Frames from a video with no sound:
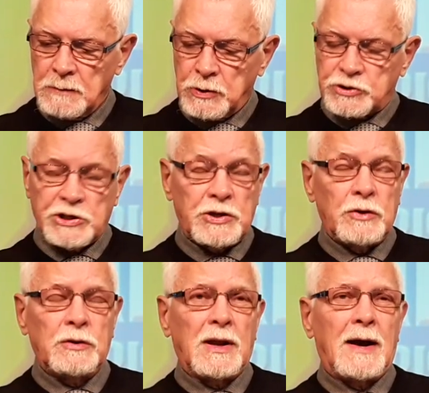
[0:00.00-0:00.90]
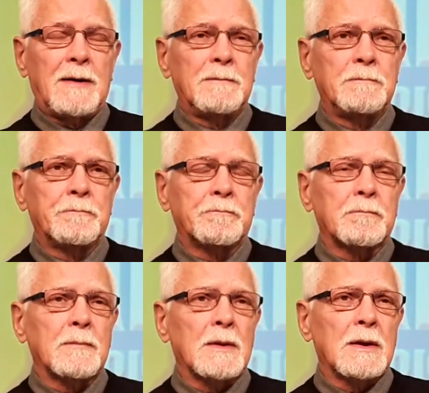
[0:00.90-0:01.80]
But to do that,
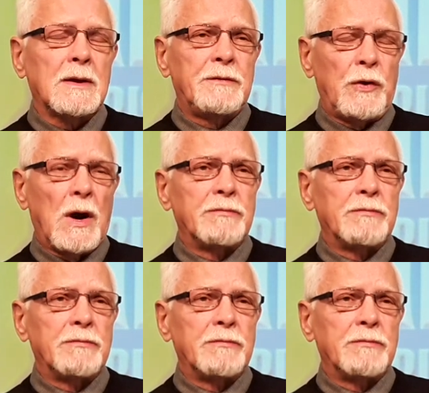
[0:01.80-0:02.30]
if you